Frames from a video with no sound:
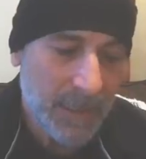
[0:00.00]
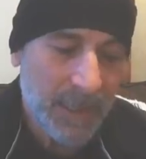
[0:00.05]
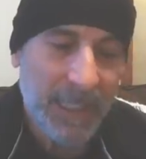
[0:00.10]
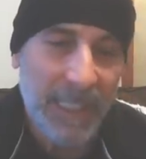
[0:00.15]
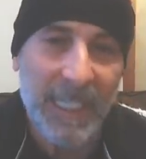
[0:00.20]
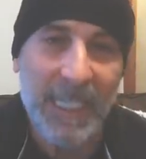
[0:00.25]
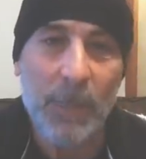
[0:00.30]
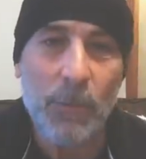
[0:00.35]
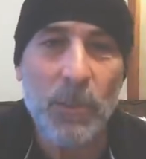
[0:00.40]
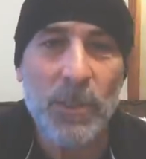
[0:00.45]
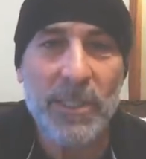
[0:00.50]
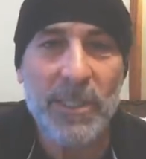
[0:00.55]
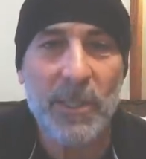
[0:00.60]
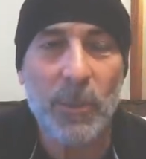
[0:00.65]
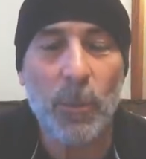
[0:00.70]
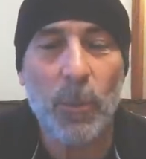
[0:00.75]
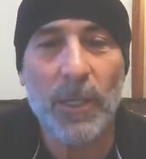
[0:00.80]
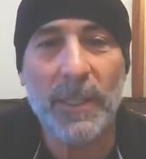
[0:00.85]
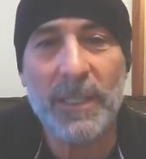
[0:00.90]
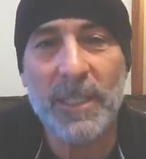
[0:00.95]
He was
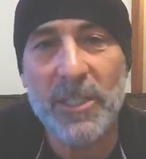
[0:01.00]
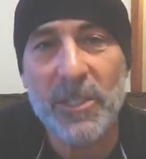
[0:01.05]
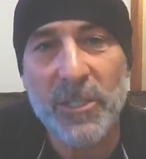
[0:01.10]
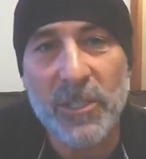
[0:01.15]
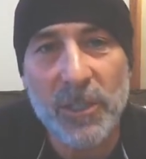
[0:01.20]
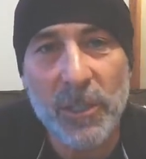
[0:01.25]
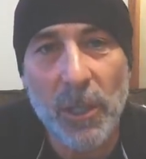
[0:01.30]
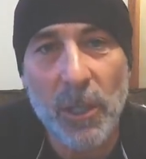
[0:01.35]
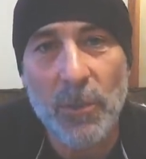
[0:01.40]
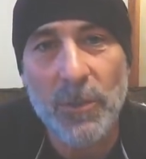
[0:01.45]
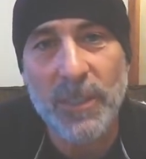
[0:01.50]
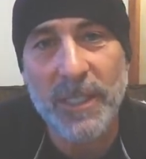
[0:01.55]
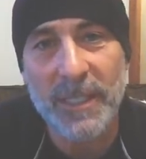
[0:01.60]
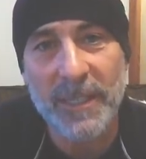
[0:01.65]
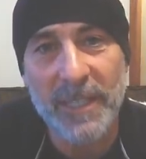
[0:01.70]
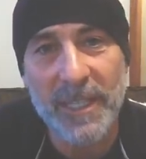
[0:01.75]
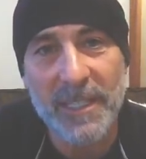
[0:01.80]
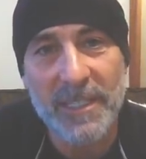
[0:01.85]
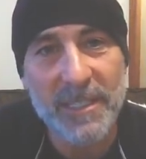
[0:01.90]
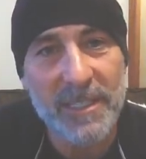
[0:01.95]
the one
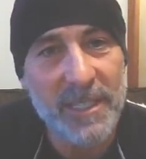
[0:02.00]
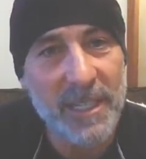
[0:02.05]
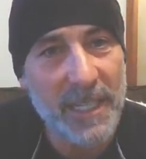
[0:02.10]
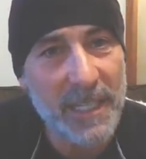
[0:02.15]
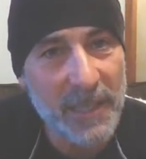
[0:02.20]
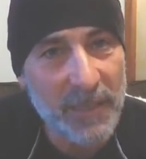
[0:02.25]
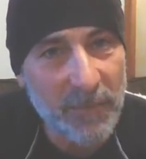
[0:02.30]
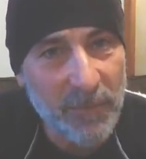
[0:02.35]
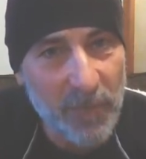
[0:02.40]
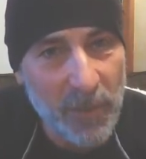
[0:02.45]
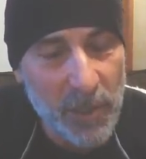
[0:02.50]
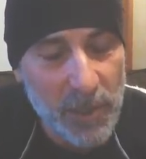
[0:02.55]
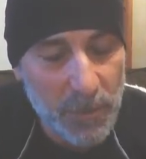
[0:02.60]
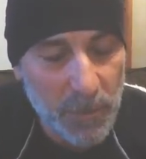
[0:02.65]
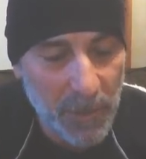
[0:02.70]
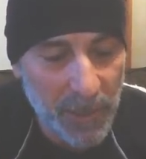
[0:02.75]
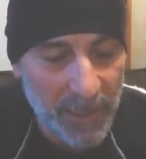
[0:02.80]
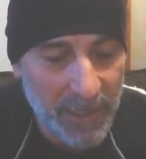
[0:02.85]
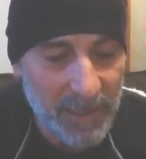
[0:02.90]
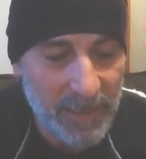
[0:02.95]
disclosing this in the first
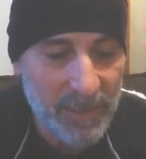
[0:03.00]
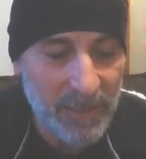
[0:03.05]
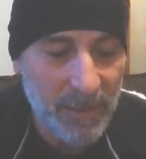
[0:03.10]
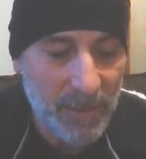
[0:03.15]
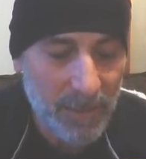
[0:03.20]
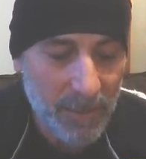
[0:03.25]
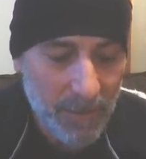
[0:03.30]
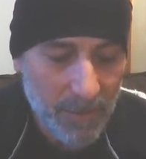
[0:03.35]
place.